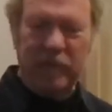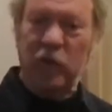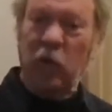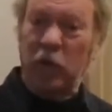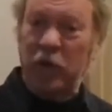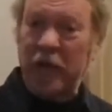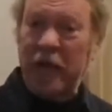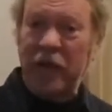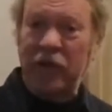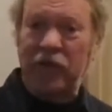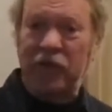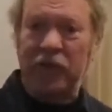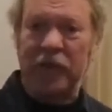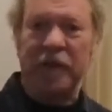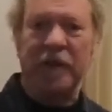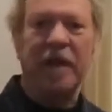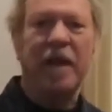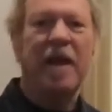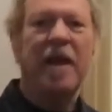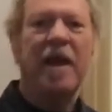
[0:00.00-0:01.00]

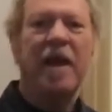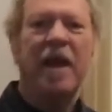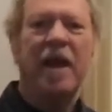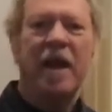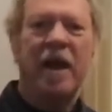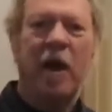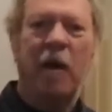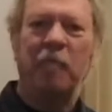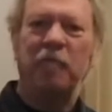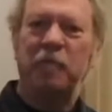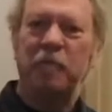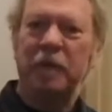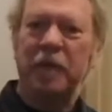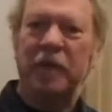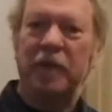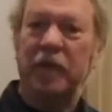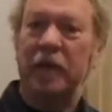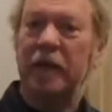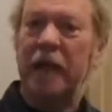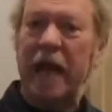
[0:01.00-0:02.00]
notation helped
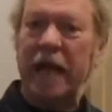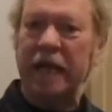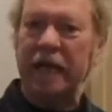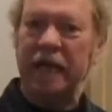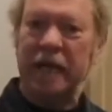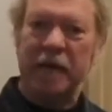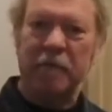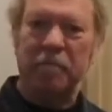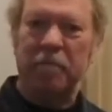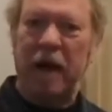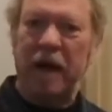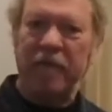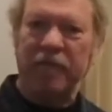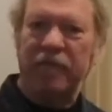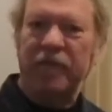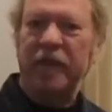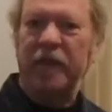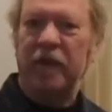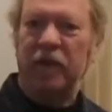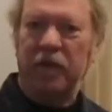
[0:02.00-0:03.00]
me to lighten up my
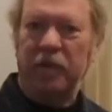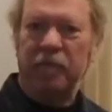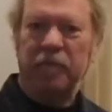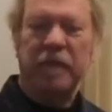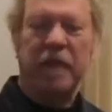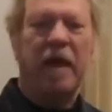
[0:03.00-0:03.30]
feel.